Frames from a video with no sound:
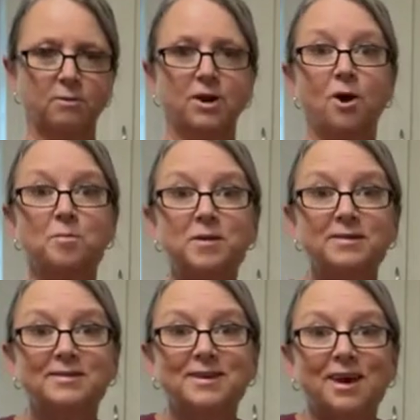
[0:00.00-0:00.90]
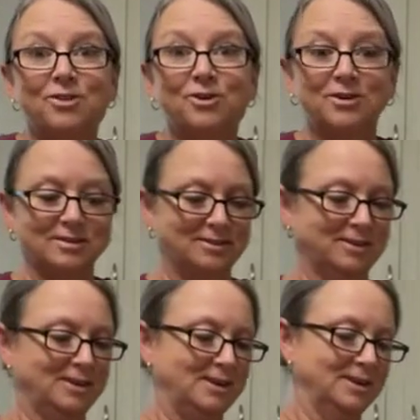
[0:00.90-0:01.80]
we'd open it together and
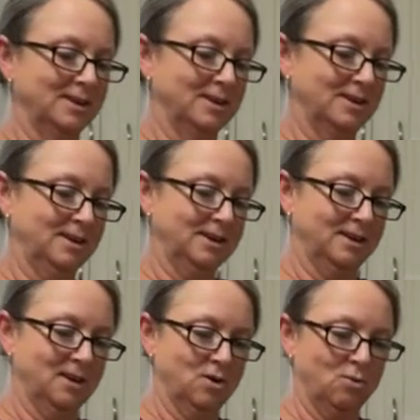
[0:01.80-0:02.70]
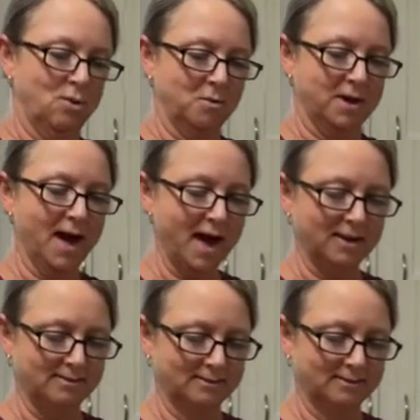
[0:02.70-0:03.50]
see what we got.